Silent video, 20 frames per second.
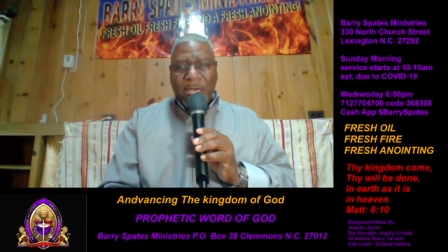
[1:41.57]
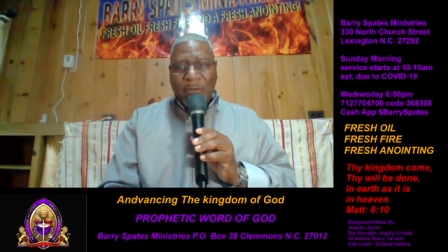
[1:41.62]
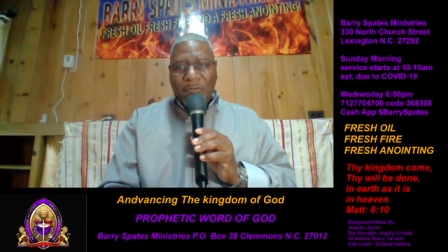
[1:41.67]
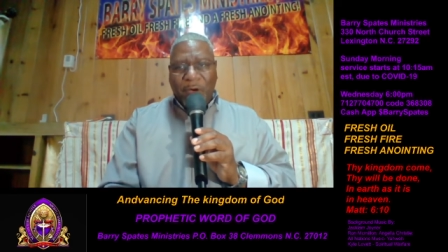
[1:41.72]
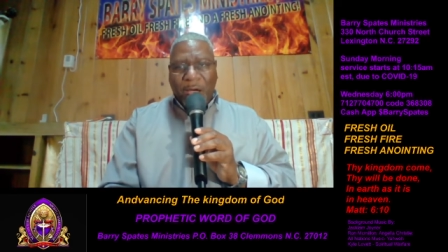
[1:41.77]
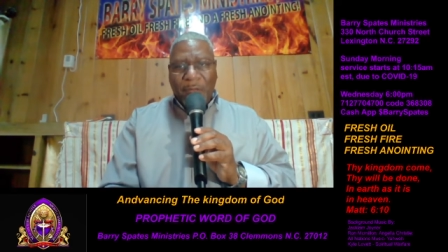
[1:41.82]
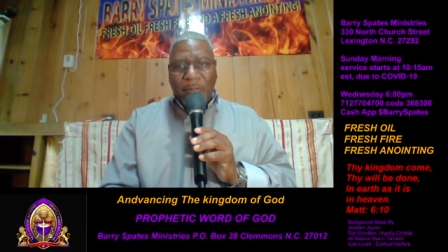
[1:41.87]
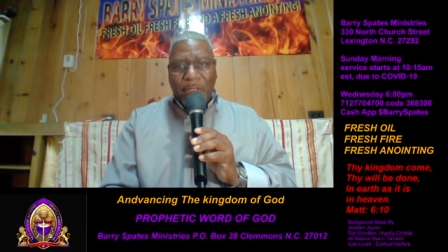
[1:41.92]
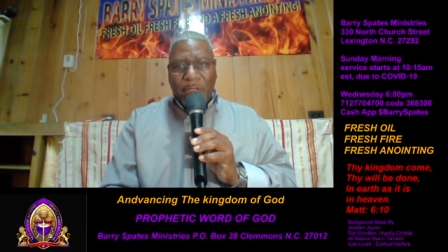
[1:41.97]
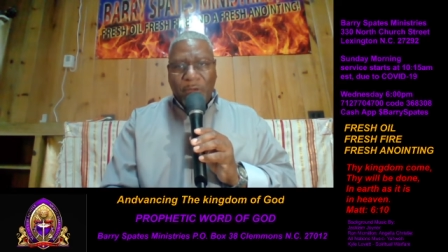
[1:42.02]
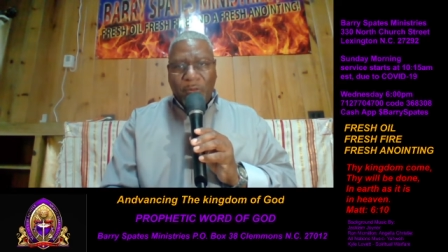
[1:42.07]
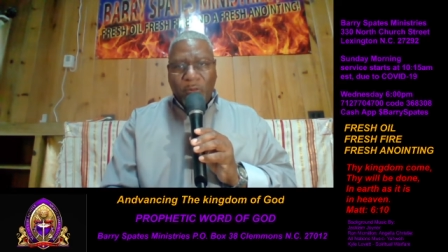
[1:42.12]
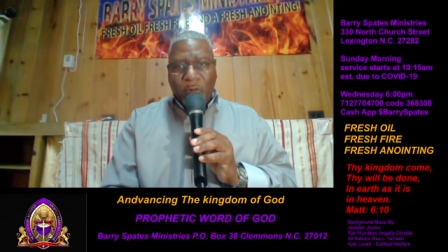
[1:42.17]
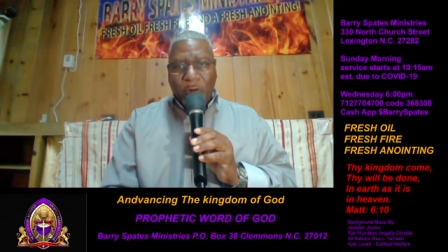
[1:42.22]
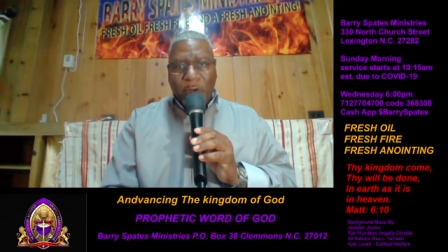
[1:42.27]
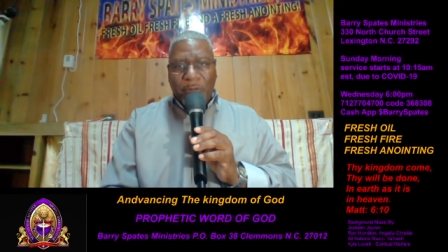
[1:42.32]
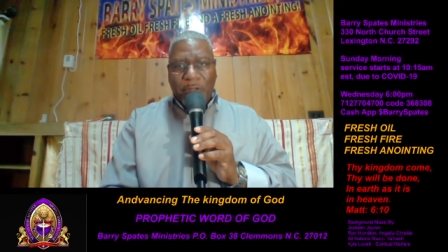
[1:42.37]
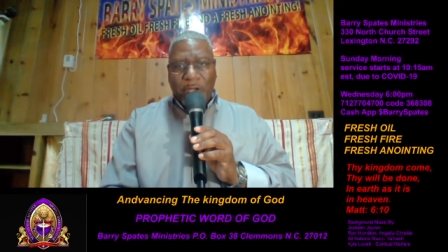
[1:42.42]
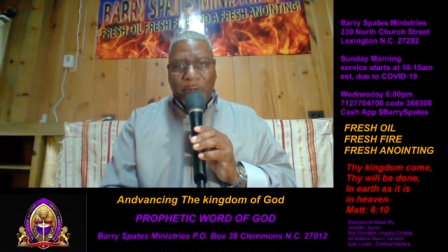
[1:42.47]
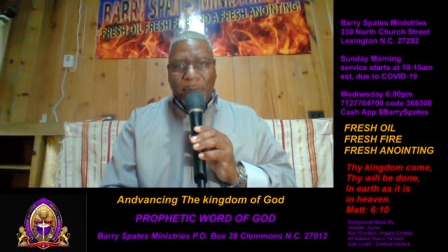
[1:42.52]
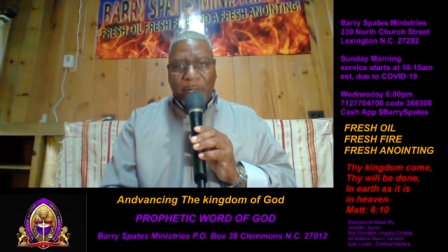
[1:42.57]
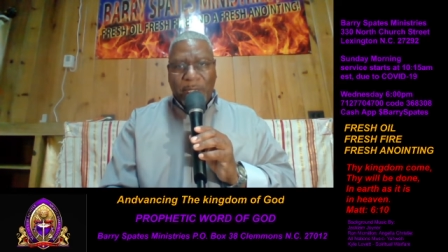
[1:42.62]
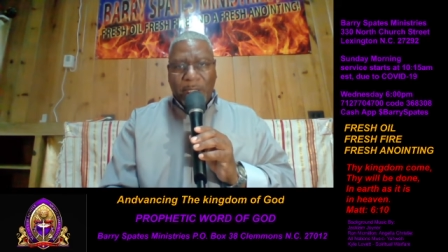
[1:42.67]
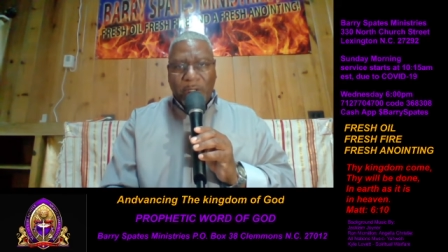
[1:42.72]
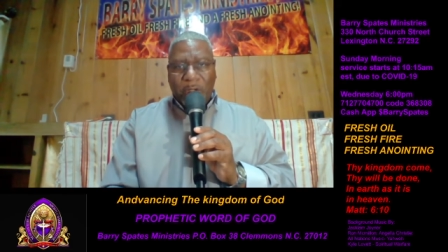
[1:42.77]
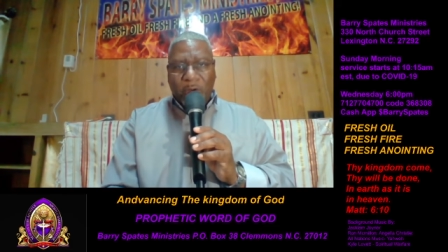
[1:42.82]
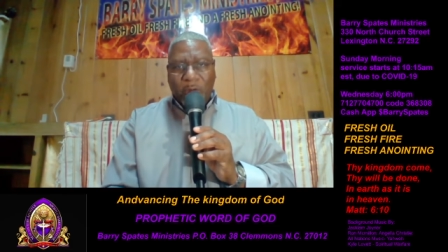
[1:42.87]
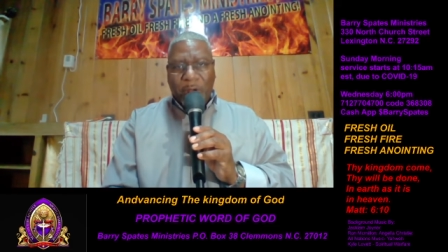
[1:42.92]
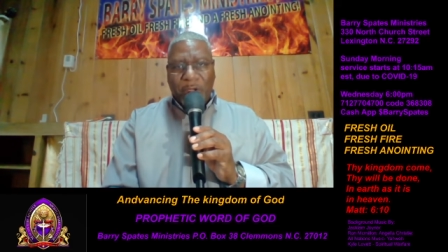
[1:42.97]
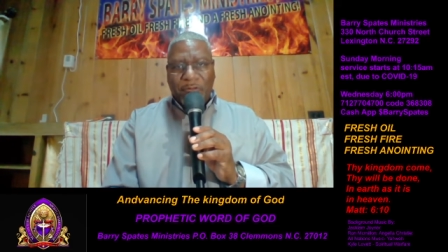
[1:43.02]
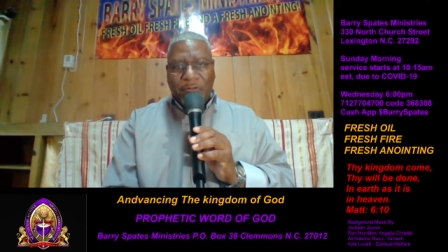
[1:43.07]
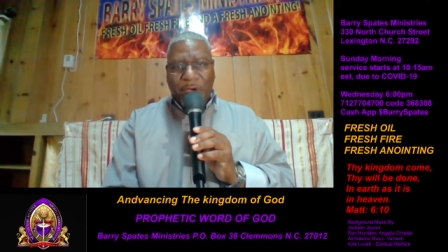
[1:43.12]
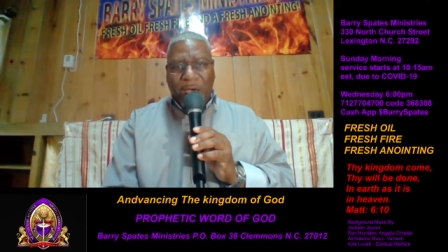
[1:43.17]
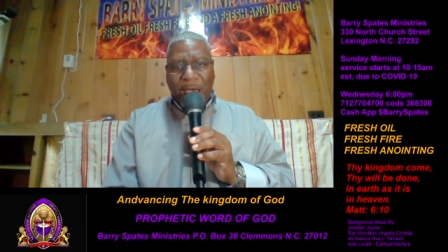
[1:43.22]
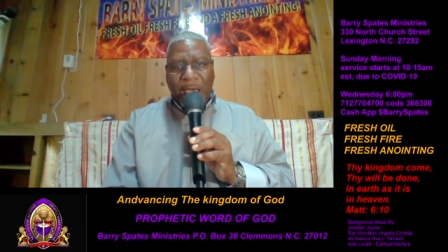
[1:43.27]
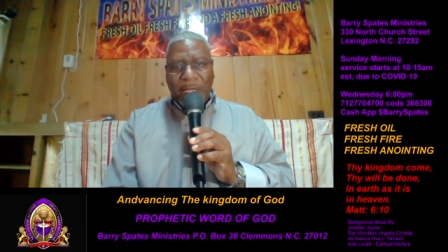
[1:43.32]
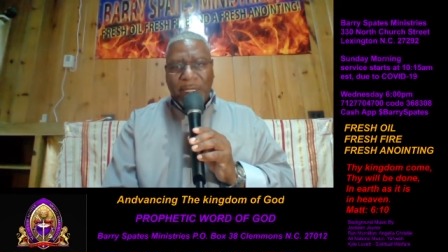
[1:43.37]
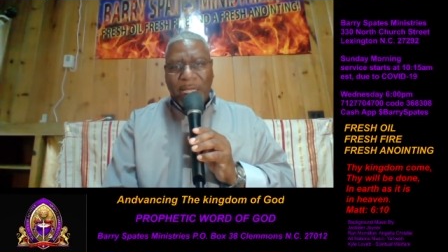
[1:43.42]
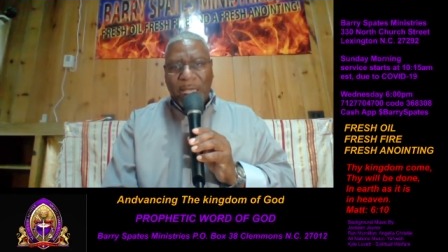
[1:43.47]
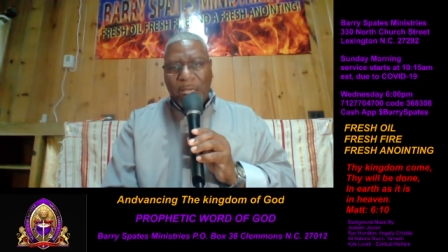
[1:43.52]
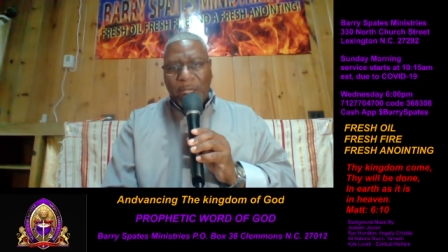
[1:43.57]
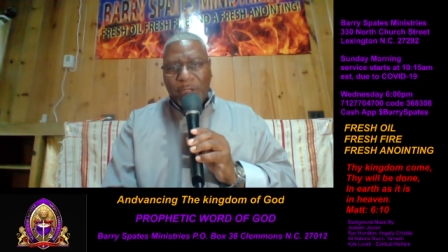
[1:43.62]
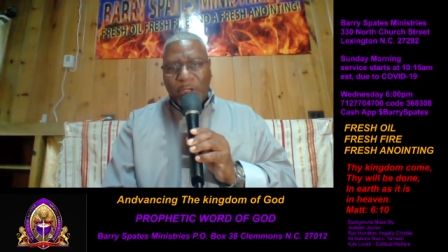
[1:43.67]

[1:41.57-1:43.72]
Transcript: Father, you're worthy to be glorified.